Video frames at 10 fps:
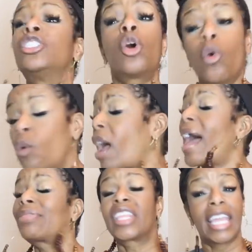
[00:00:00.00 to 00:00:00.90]
So,
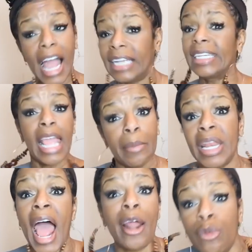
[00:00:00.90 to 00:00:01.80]
uh, God
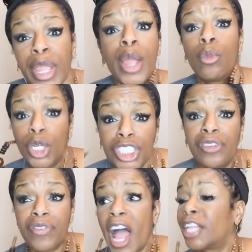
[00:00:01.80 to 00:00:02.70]
damn it, I don't care
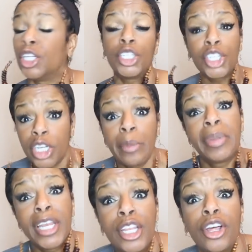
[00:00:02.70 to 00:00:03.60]
what you find. You shouldn't
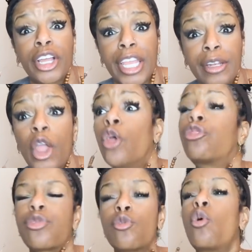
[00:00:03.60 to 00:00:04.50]
have been looking
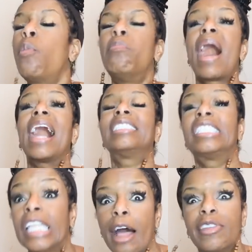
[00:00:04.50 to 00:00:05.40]
through my
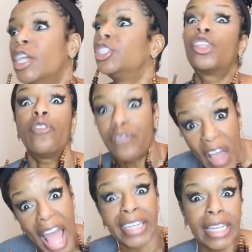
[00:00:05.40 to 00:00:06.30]
stuff. So,
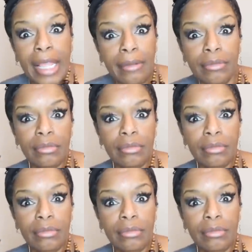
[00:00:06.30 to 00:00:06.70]
find it.